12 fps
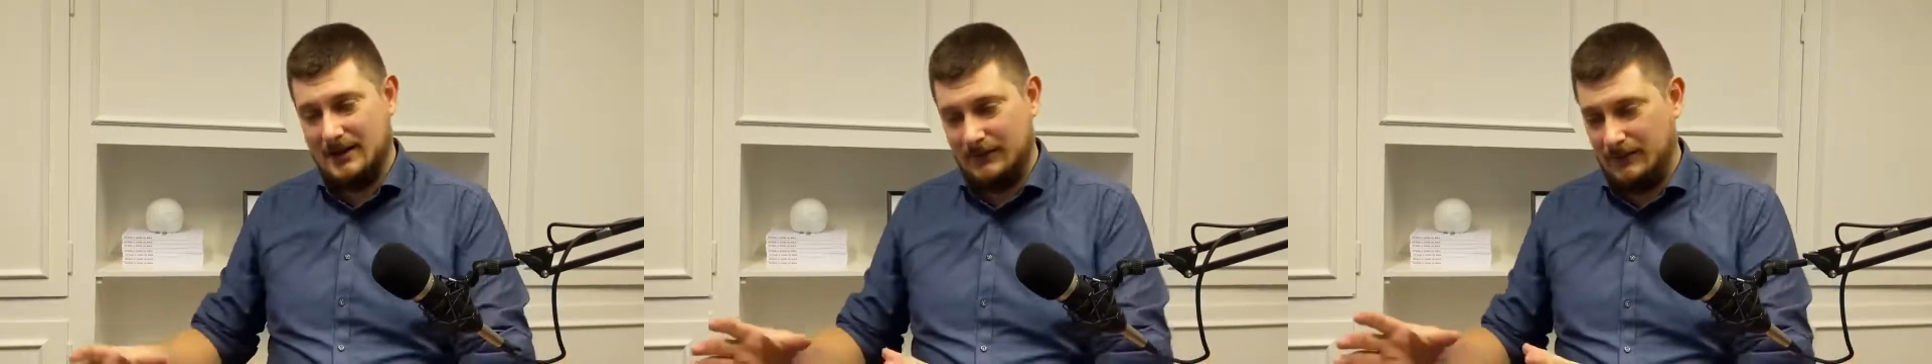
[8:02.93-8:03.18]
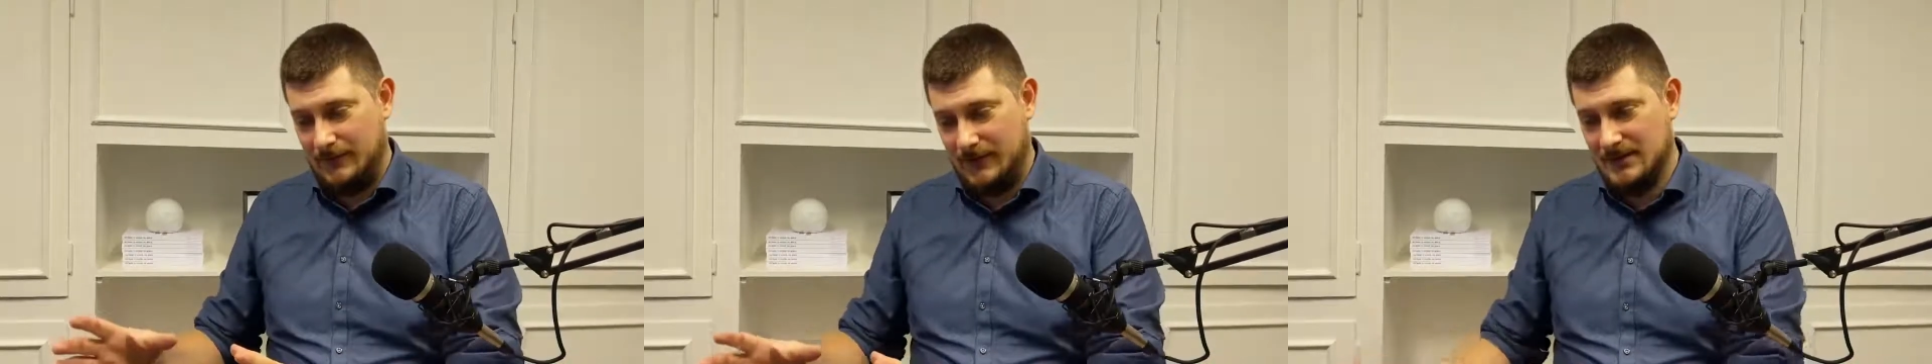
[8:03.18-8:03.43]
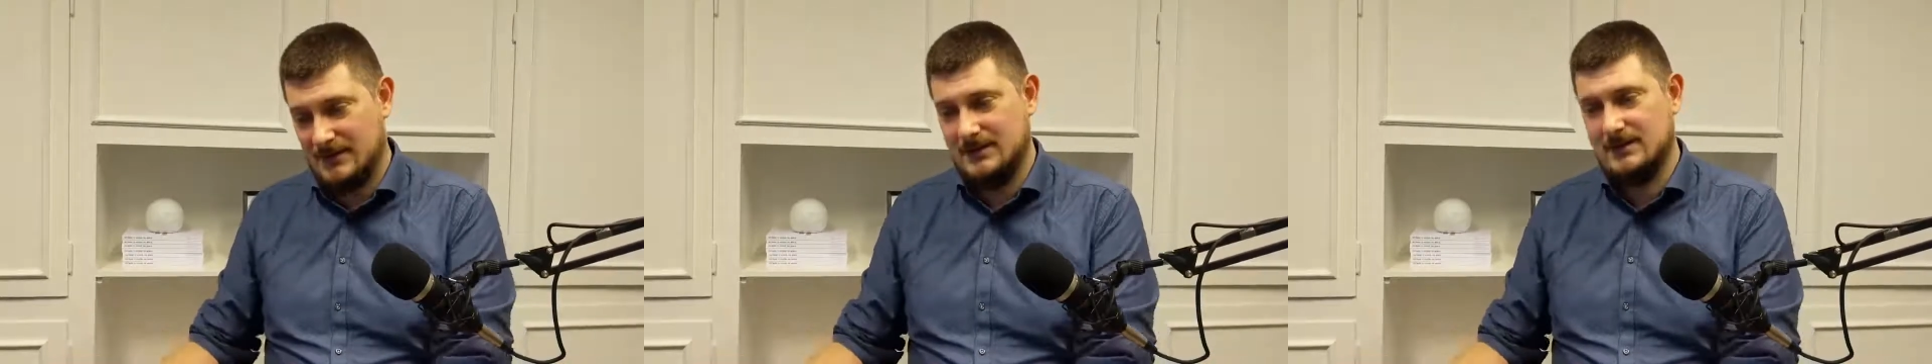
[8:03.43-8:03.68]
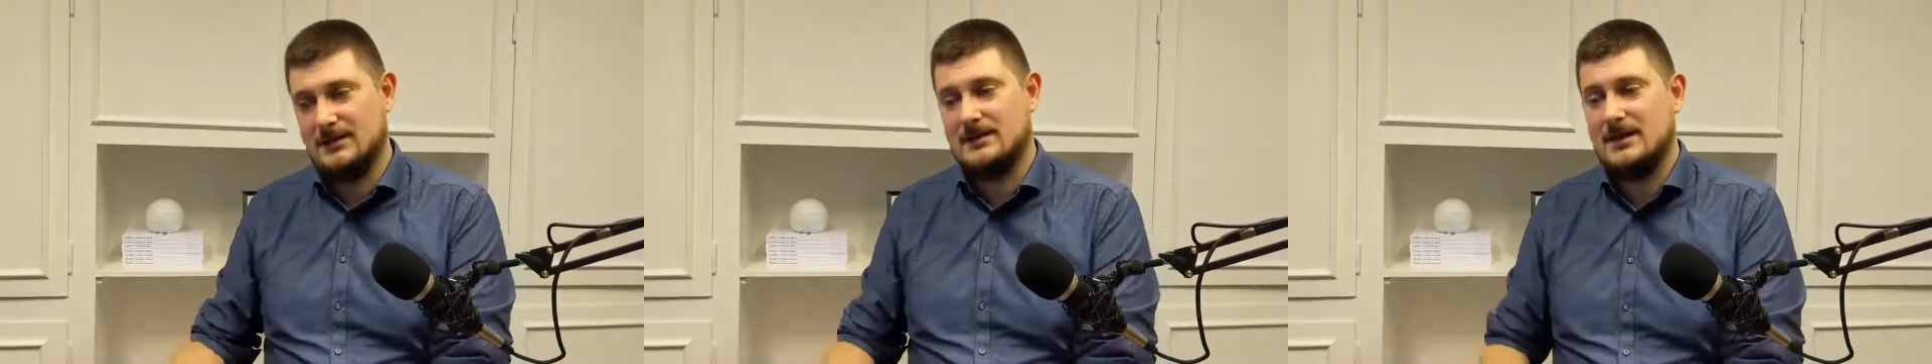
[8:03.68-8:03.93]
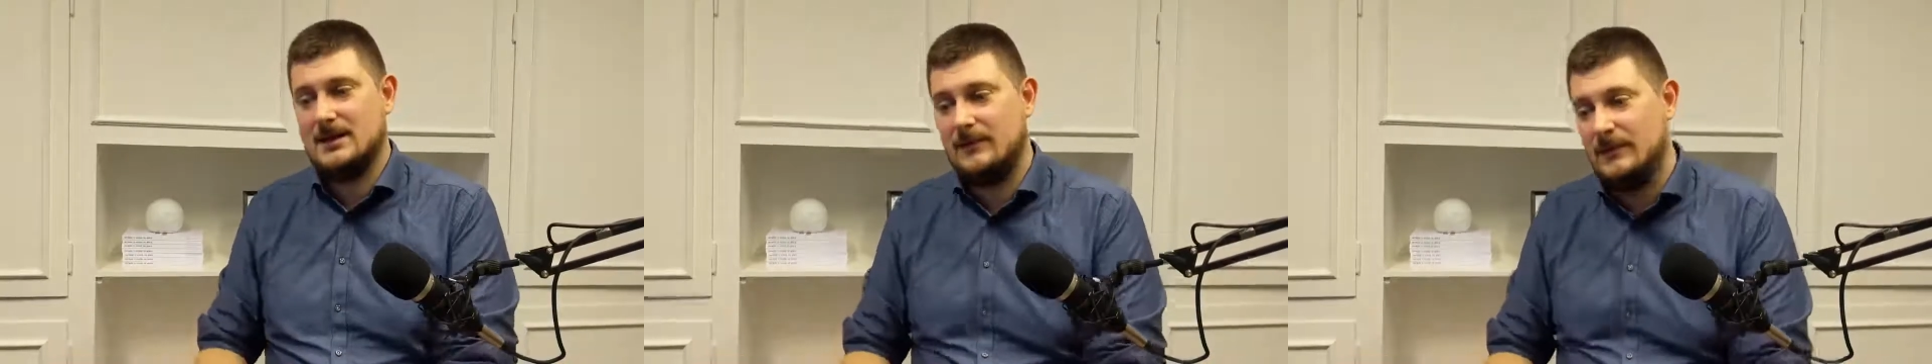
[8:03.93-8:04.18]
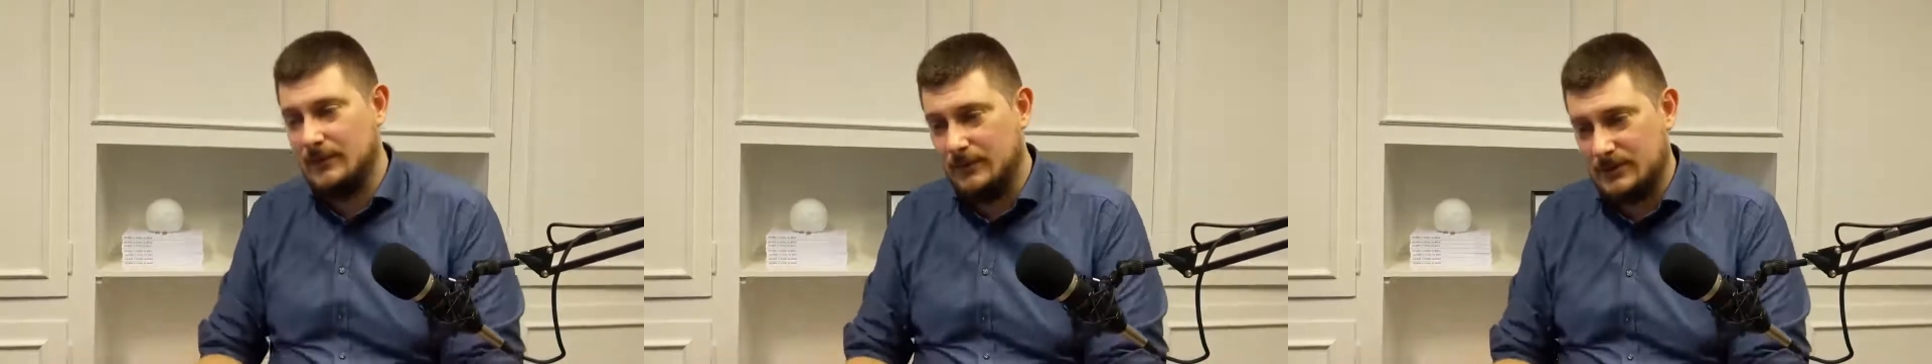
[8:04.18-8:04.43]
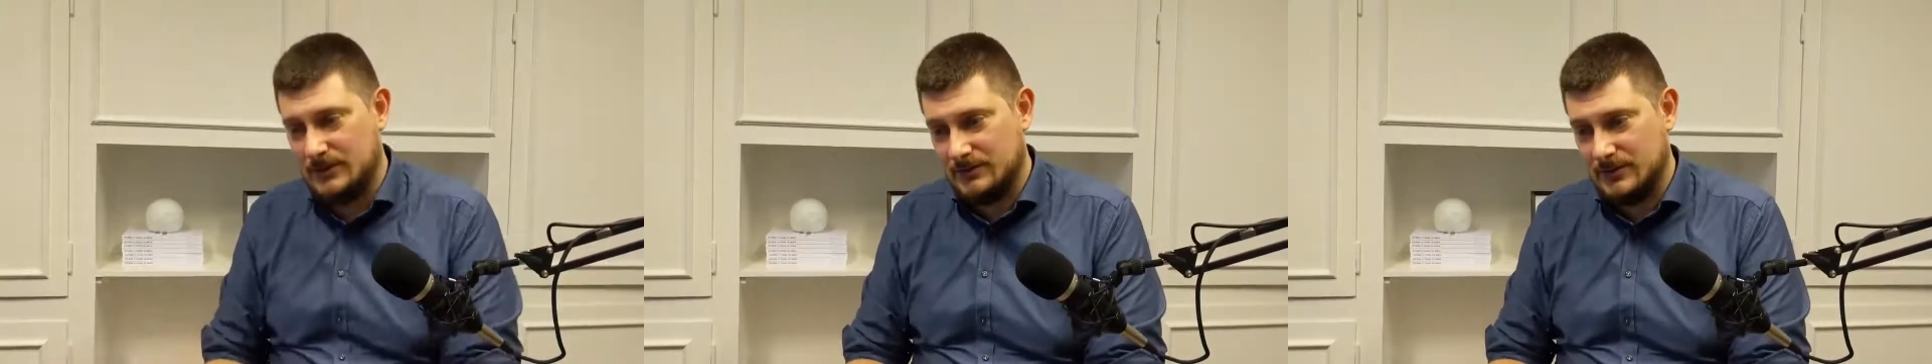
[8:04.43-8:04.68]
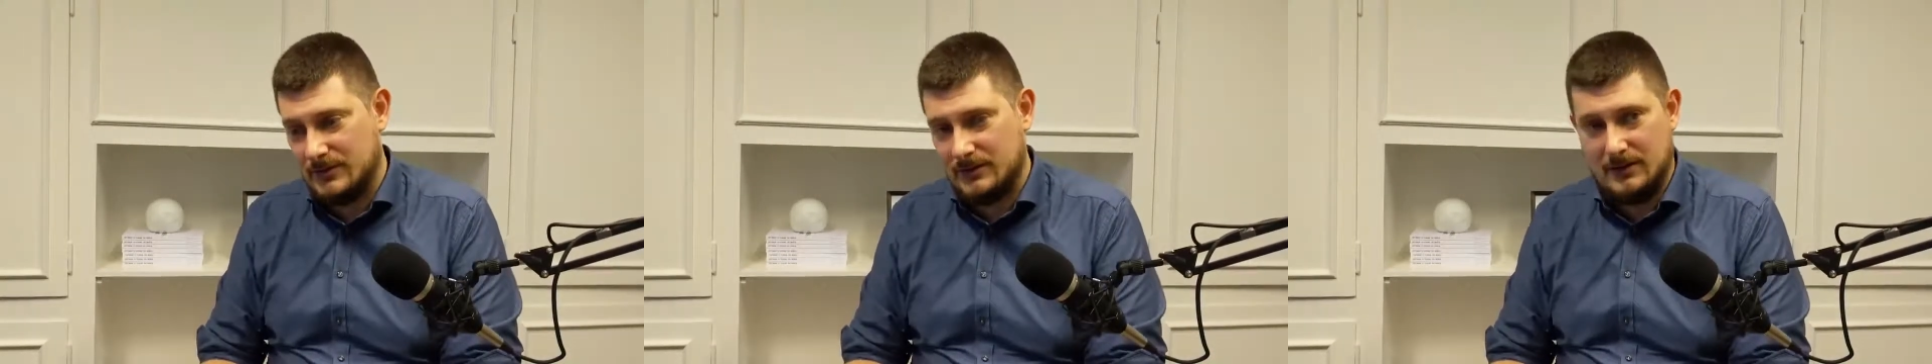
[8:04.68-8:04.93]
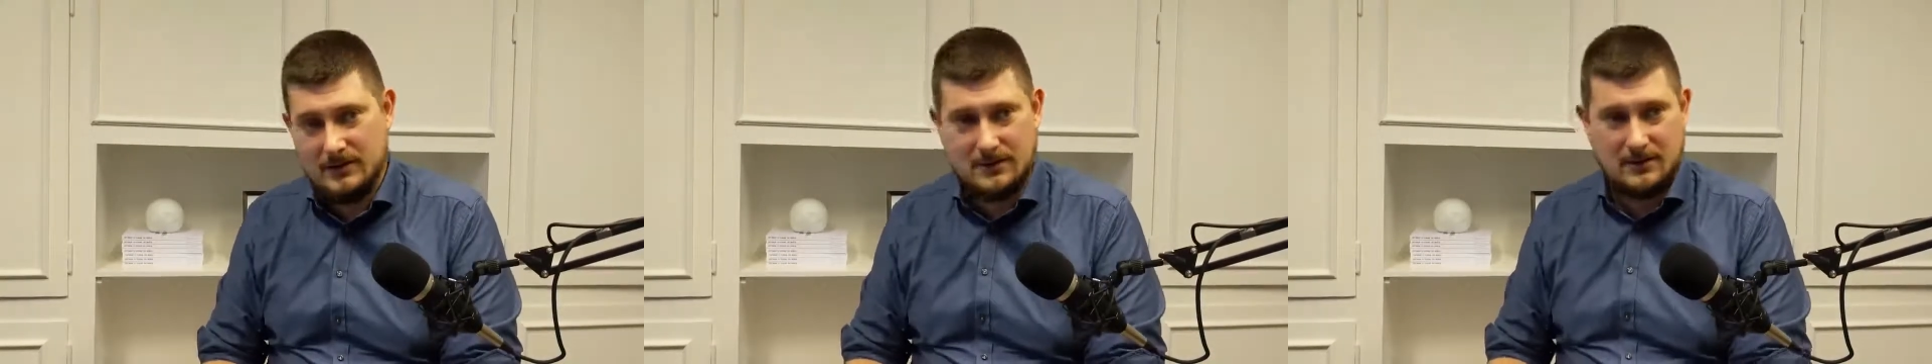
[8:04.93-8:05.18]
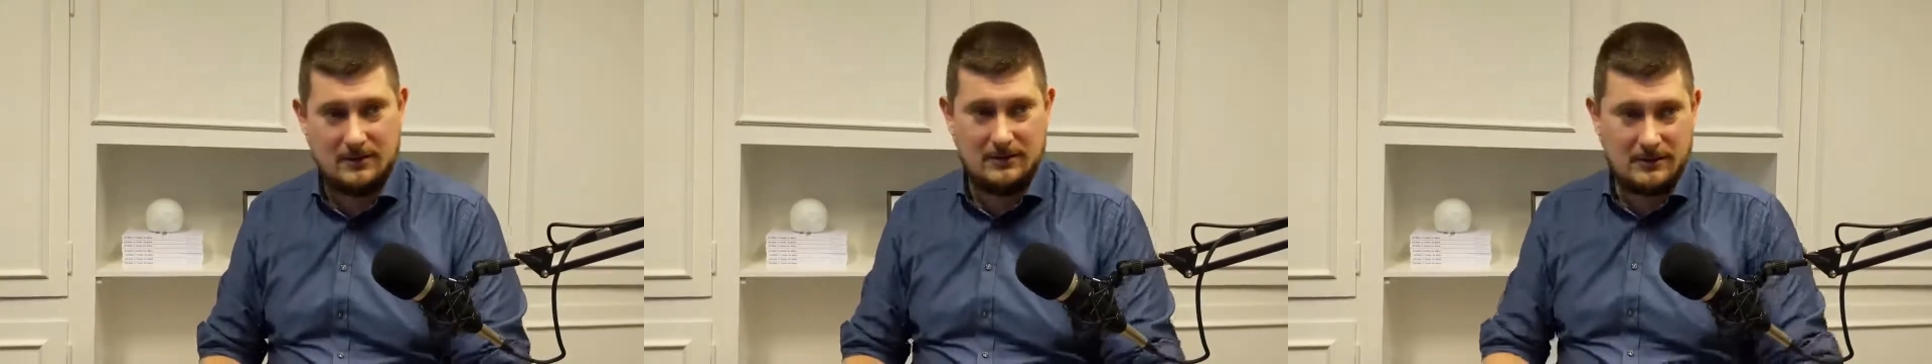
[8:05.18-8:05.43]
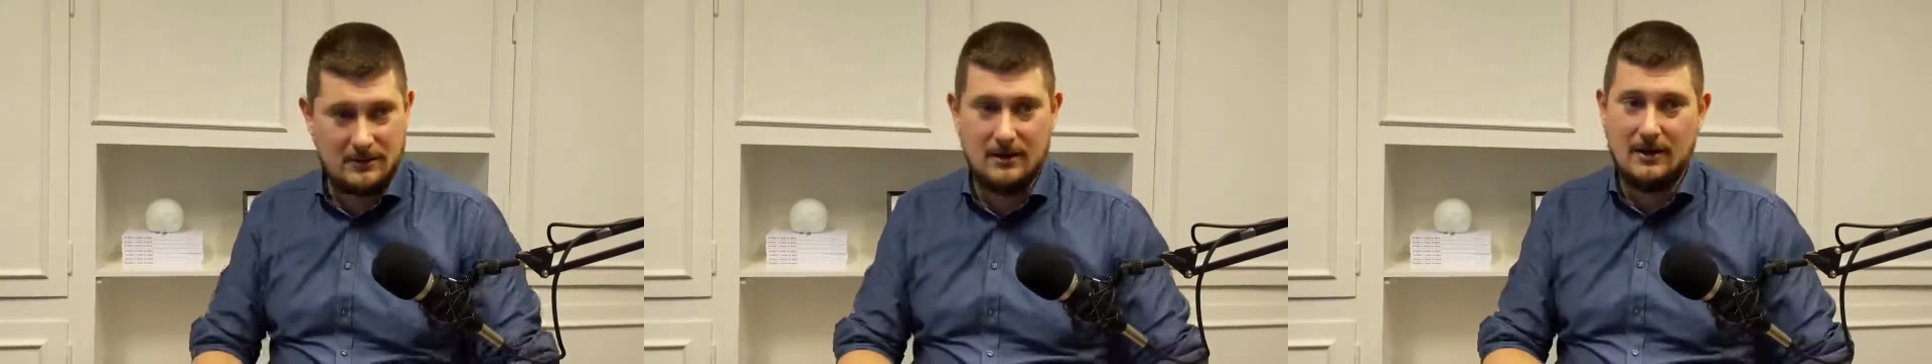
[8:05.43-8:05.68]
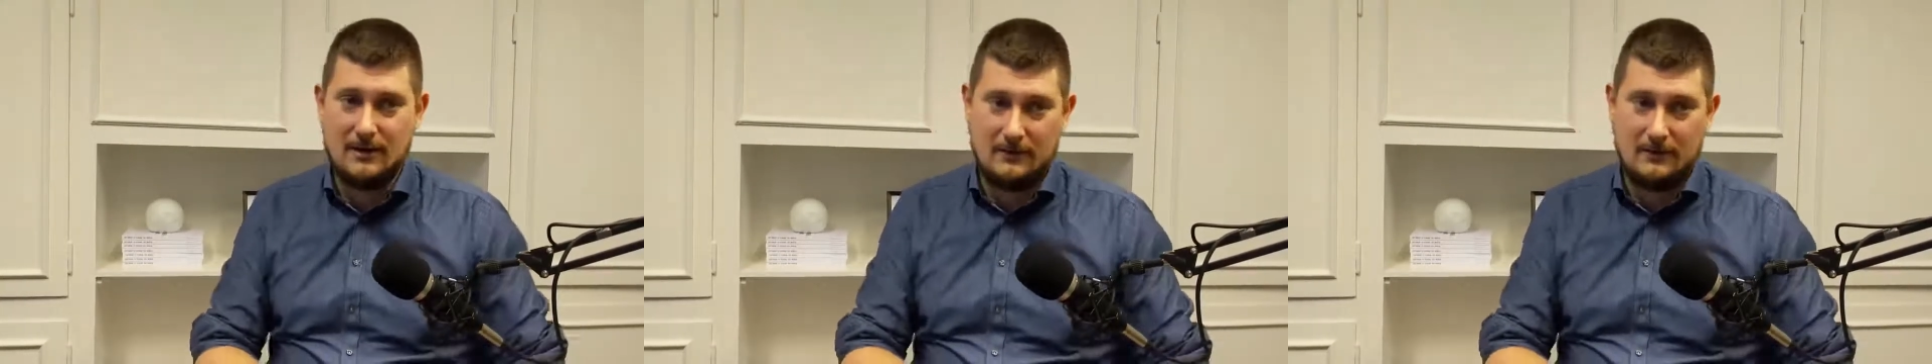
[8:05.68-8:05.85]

We see the same when you push new technology in Clerk.